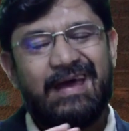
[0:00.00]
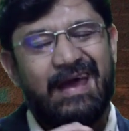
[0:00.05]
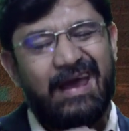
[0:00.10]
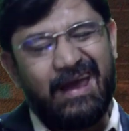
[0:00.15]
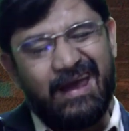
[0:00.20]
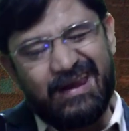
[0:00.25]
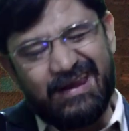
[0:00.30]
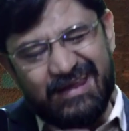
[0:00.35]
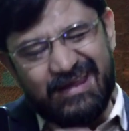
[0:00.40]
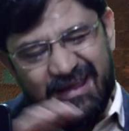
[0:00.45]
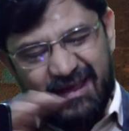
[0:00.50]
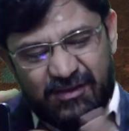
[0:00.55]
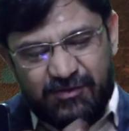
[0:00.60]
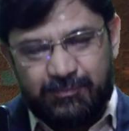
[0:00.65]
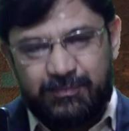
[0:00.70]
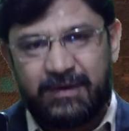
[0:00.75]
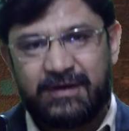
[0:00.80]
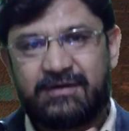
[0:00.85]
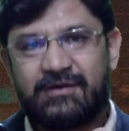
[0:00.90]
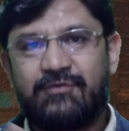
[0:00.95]
any
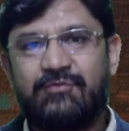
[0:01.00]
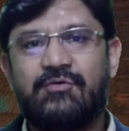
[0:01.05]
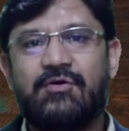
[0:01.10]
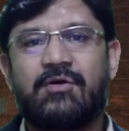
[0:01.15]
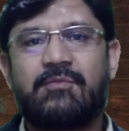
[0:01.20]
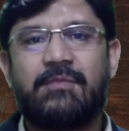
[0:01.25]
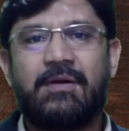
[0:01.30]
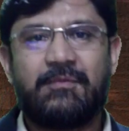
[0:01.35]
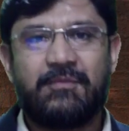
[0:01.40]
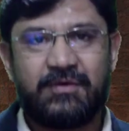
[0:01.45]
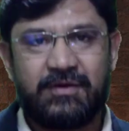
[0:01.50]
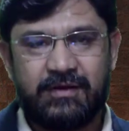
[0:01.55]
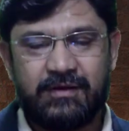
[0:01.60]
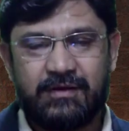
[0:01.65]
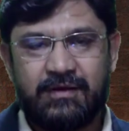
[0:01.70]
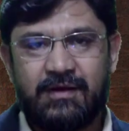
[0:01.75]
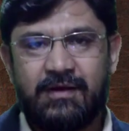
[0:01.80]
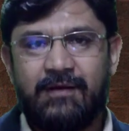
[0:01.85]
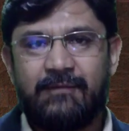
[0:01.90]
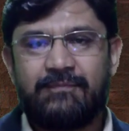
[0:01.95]
aspect of your memory.
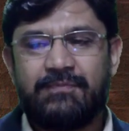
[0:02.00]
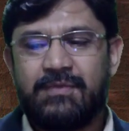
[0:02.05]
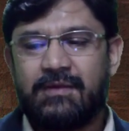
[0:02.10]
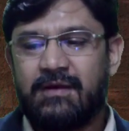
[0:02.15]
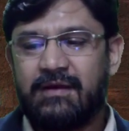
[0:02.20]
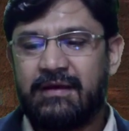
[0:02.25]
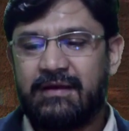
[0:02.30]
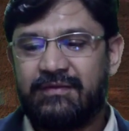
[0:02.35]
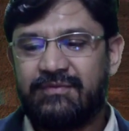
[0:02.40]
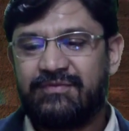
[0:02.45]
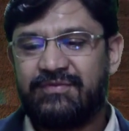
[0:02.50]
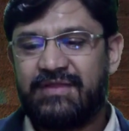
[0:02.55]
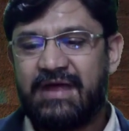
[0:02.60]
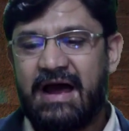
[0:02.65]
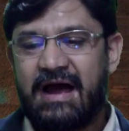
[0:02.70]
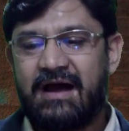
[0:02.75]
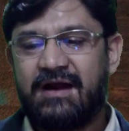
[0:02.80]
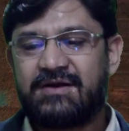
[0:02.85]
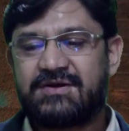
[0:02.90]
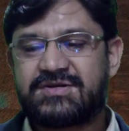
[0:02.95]
In
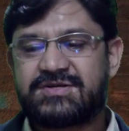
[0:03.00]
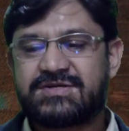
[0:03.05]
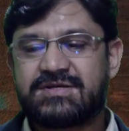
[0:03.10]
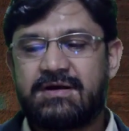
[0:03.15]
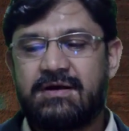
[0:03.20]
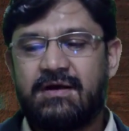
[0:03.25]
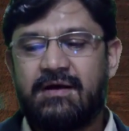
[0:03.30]
that,